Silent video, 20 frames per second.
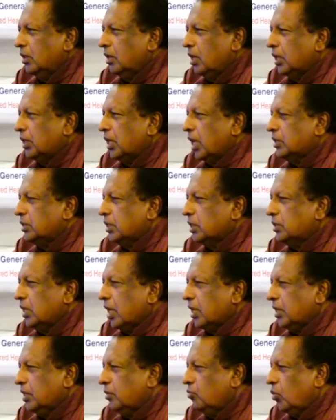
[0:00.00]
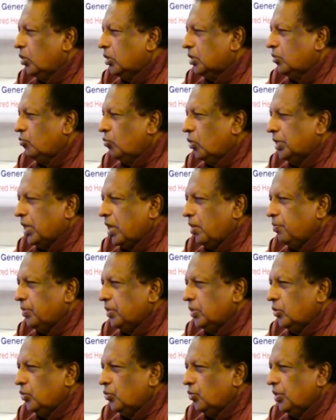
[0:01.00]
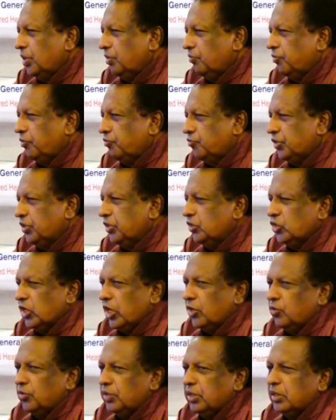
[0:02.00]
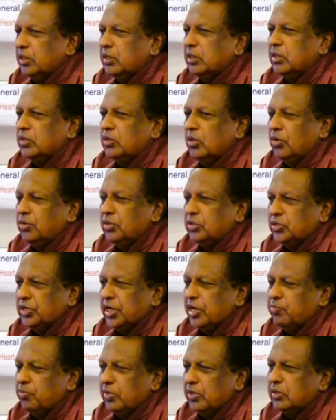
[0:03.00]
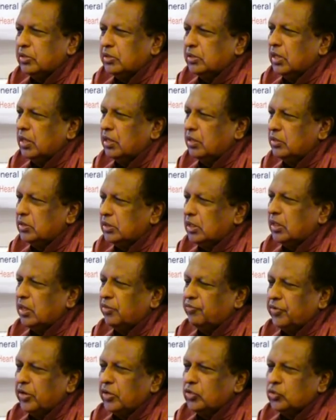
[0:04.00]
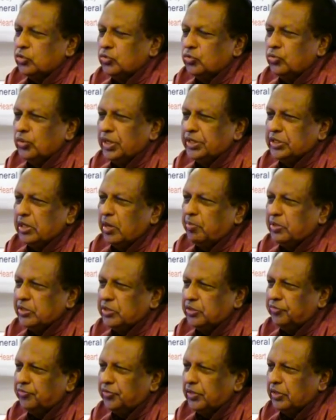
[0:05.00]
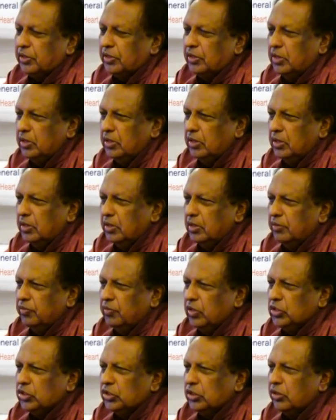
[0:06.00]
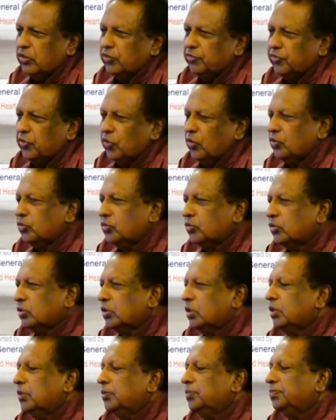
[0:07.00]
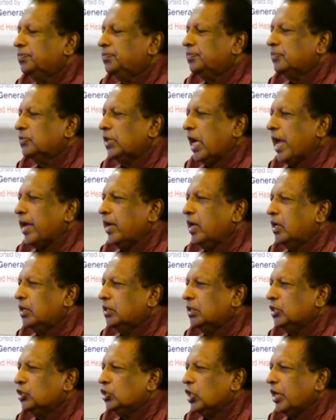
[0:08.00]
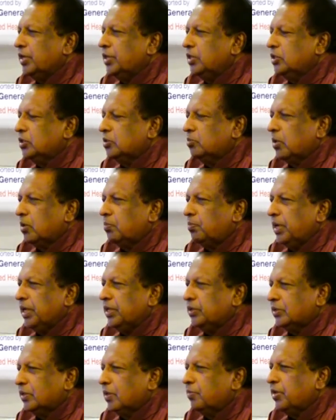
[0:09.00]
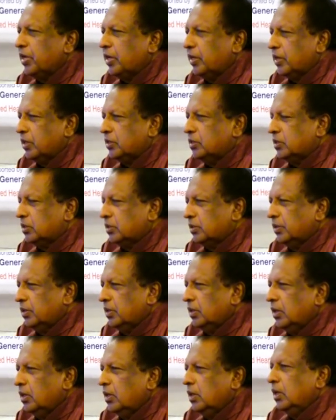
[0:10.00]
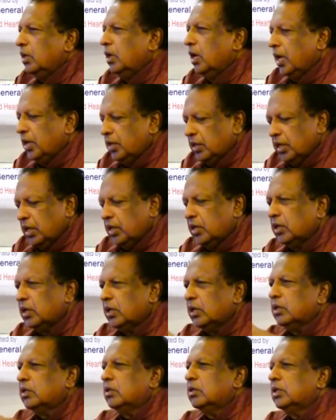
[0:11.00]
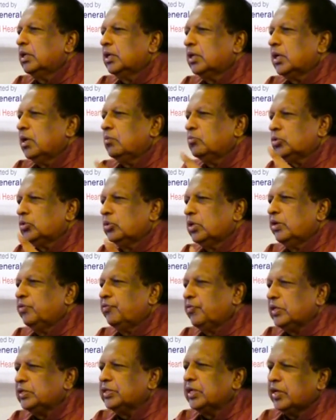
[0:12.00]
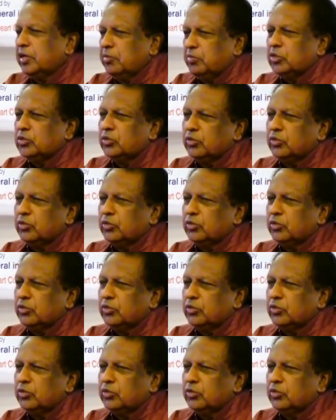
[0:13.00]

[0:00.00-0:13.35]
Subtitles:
And that's exactly what happened in 2015 January in the joint statement. There is a reference to Asia Pacific, which of course angered the Chinese but pleased the Americans. And then it comes to the defense agreement.